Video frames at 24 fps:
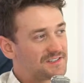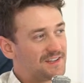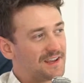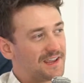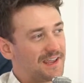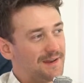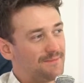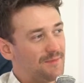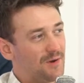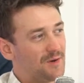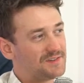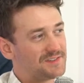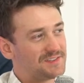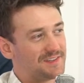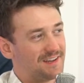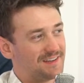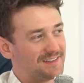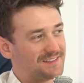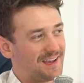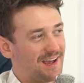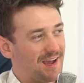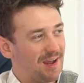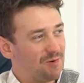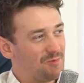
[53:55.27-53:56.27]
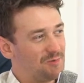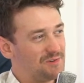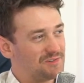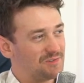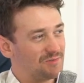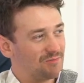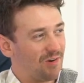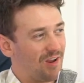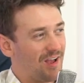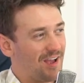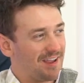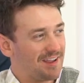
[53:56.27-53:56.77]
like in most things, I was
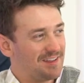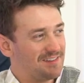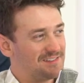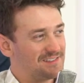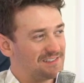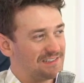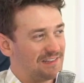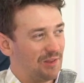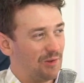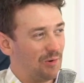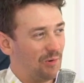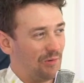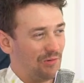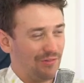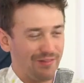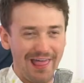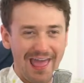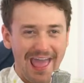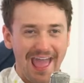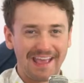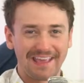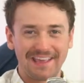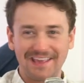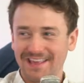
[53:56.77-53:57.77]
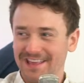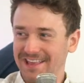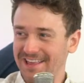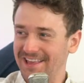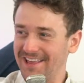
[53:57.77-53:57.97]
Ryan's little lackey.